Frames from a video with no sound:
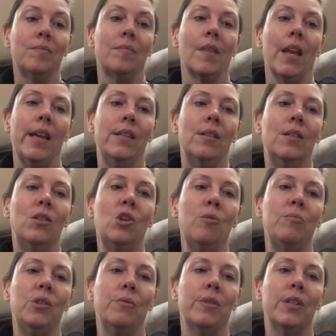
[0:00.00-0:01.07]
I
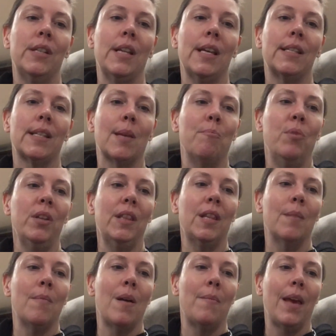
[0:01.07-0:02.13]
zoomed to her desk and put
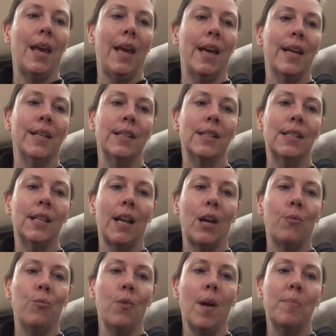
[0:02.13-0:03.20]
them on my hands. Then I
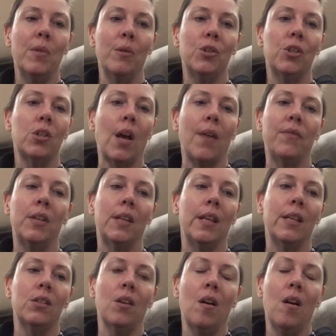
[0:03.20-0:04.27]
rubbed those softy
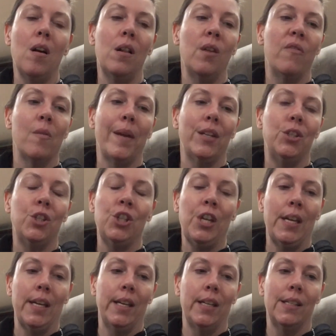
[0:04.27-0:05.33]
things all over my
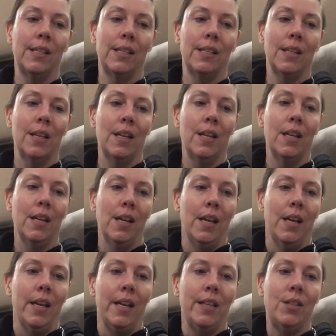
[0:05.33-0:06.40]
cheeks.
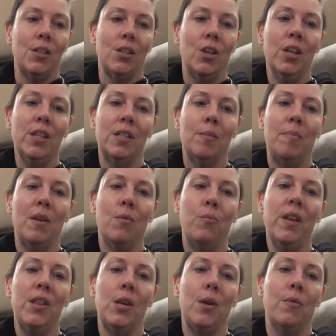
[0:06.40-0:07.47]
It's good to be
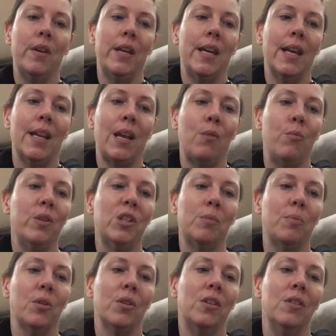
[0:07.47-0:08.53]
with you again, I
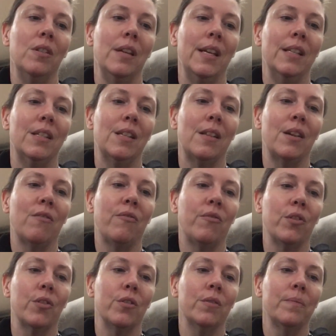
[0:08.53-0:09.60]
whispered into their
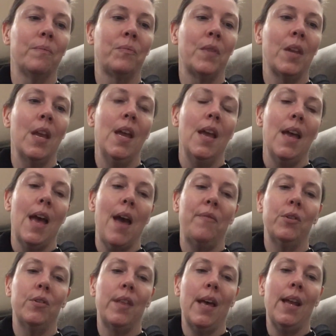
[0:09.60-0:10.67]
fur.
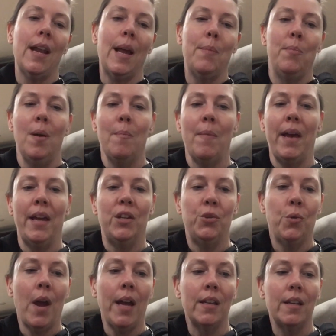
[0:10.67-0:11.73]
After that, I put my
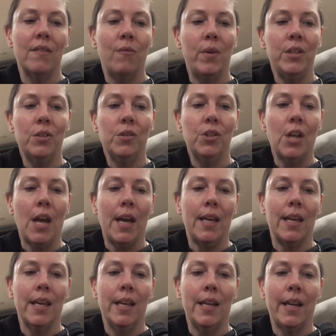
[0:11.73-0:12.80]
attractive winter
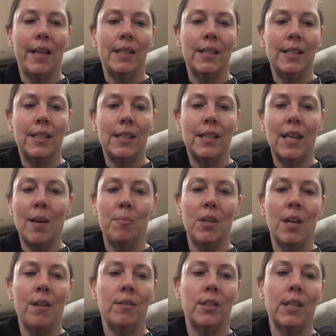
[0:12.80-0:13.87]
jacket and I skipped
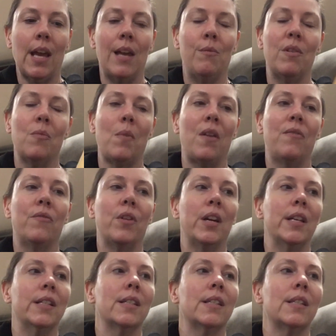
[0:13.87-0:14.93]
outside with my
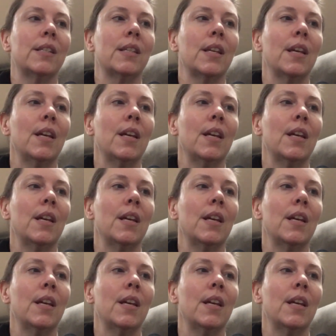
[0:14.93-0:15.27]
friends.